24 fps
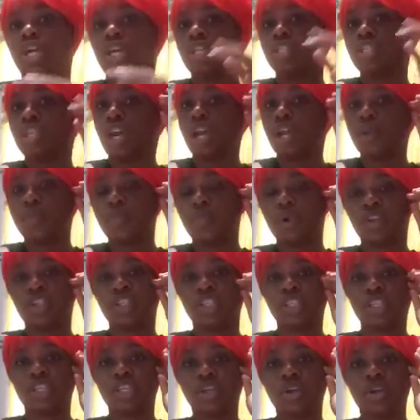started
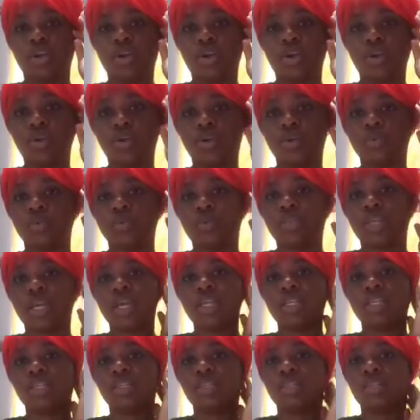purchasing her own things